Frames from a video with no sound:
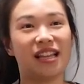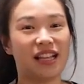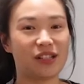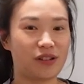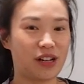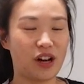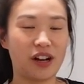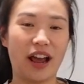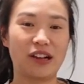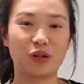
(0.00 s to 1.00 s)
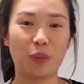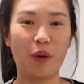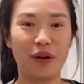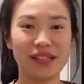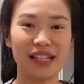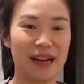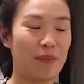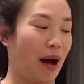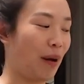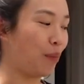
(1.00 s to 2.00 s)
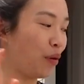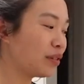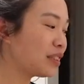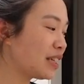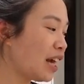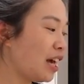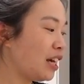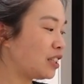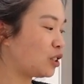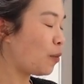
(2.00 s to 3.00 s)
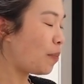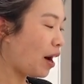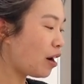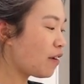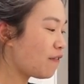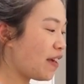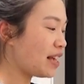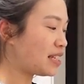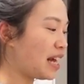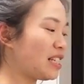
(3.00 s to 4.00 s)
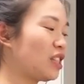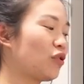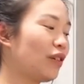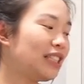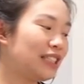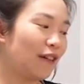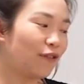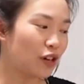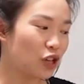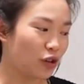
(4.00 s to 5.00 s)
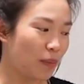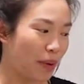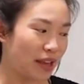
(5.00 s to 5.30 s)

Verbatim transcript: that's already earned extra points in my books. So Barrio Fiesta has three different shrimp